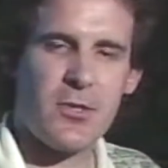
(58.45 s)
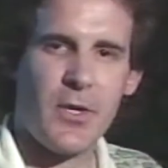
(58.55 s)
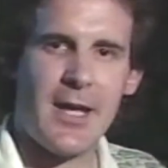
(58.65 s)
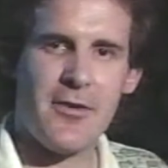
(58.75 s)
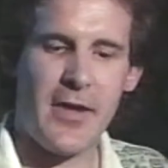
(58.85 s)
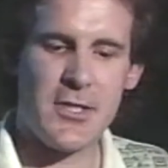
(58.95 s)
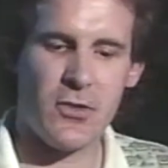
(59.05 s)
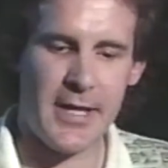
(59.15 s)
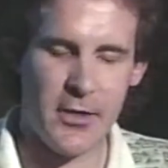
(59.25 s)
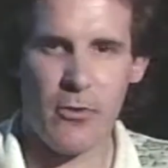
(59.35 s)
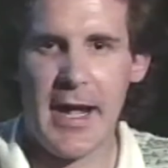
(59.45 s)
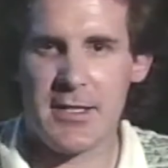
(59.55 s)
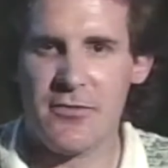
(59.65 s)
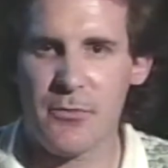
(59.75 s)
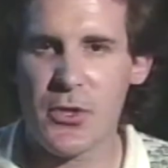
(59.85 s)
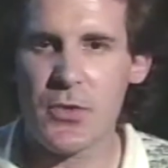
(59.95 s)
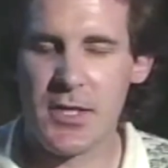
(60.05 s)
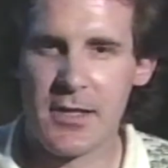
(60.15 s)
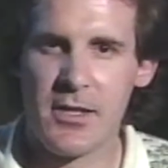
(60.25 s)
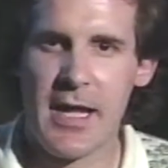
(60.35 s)
so we can have actually interactive
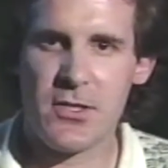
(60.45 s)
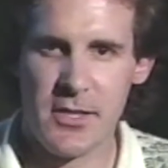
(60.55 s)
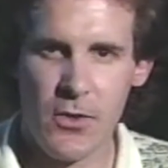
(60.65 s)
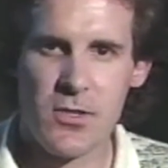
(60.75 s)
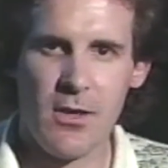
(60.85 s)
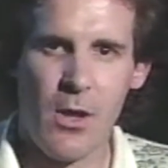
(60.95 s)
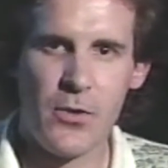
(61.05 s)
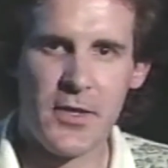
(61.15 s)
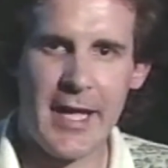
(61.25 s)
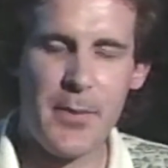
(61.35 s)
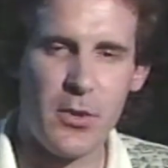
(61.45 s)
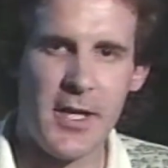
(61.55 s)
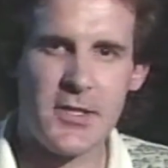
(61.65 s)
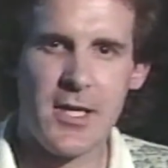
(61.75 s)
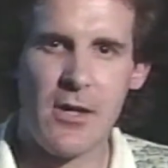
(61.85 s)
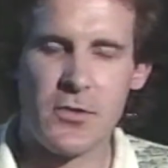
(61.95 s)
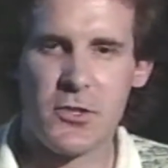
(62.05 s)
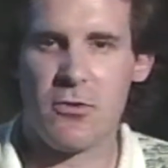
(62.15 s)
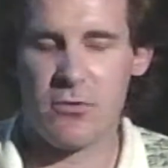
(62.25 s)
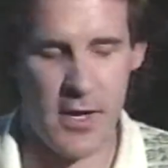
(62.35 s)
music that actually goes along with the gameplay itself to
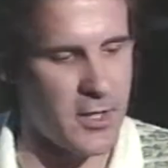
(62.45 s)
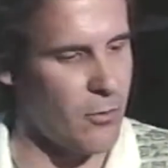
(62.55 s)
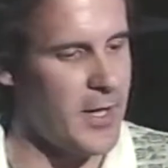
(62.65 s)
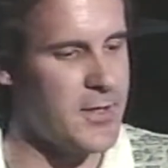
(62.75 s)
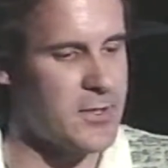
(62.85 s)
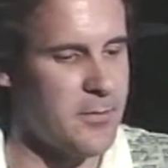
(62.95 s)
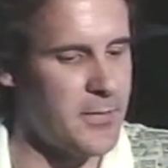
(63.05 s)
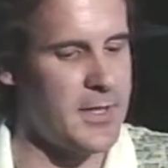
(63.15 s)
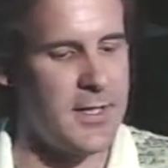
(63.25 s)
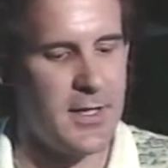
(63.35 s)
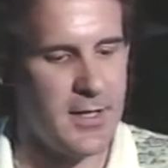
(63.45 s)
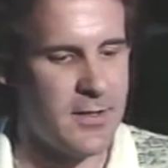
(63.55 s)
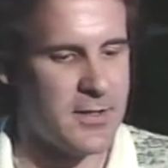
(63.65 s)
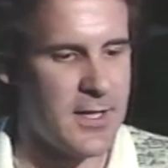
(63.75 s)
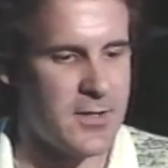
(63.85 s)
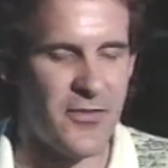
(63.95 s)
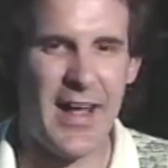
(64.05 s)
try and create some sense of